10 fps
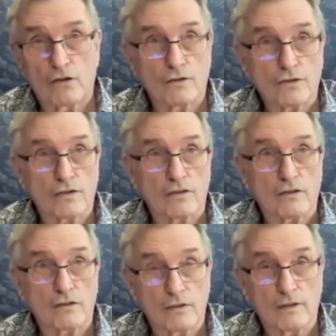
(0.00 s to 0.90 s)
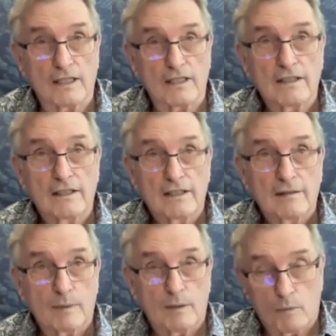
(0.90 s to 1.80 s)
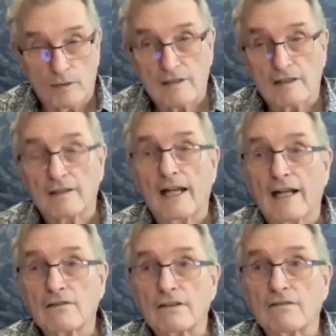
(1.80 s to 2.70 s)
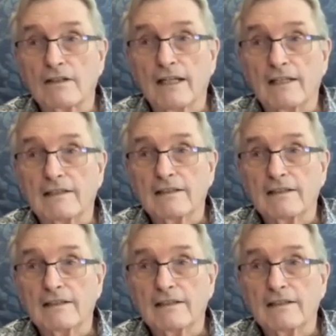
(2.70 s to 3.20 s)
or shouldn't do it, but what's it going to actually create?